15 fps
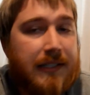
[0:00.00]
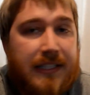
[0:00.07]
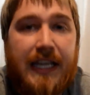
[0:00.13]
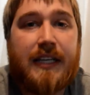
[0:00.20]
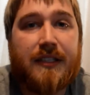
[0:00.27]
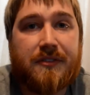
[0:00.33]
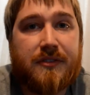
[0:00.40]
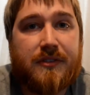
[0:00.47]

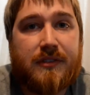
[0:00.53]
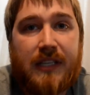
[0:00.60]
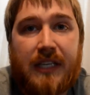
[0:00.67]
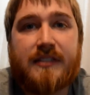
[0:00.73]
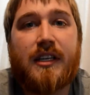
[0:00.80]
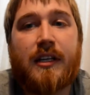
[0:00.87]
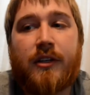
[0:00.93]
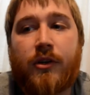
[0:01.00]
Yes.
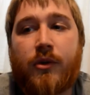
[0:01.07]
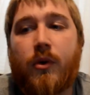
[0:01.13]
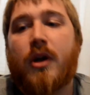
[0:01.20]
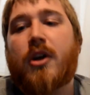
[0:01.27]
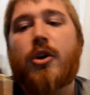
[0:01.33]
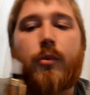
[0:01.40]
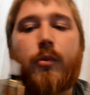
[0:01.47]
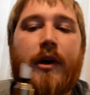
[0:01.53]
Yes, I do.
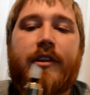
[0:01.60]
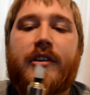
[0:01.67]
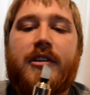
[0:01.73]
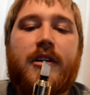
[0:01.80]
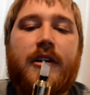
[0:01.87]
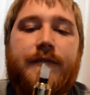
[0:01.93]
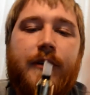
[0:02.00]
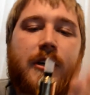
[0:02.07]
Whether
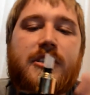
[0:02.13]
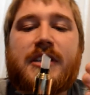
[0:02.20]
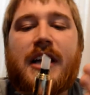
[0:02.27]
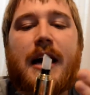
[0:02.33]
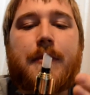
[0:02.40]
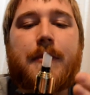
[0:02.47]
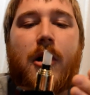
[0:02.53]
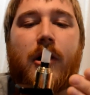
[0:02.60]
you're a
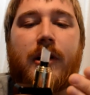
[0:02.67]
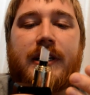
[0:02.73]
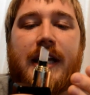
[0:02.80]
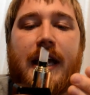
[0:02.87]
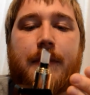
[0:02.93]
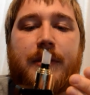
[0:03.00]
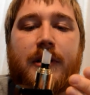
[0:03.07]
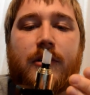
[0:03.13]
first-time
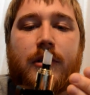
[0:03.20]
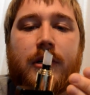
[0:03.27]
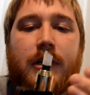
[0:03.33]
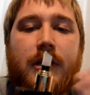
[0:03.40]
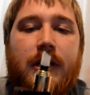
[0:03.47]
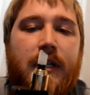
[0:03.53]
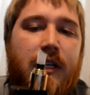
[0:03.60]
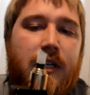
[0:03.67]
RDA
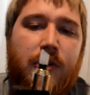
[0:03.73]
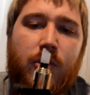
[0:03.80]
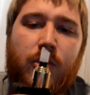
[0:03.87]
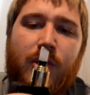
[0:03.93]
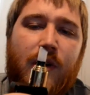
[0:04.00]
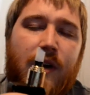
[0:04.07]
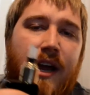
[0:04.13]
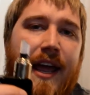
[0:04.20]
builder
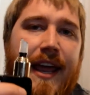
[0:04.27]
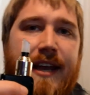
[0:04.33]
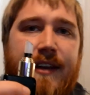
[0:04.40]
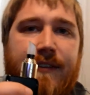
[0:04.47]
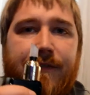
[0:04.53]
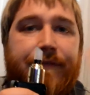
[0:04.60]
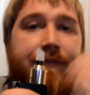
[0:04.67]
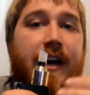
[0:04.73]
or
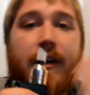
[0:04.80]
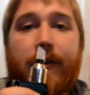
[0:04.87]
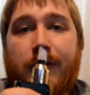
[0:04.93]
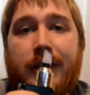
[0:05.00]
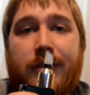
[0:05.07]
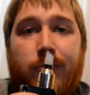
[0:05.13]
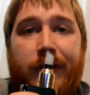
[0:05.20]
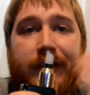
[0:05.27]
a
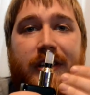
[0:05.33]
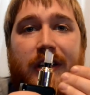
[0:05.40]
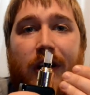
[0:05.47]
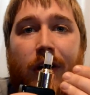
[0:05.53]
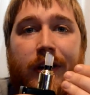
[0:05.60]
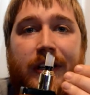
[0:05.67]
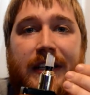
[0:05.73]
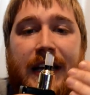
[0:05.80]
veteran with the
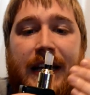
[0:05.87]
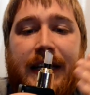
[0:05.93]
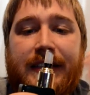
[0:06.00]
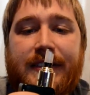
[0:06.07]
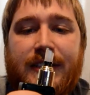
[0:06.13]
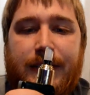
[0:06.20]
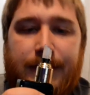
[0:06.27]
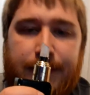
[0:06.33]

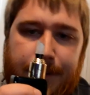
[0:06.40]
RDAs,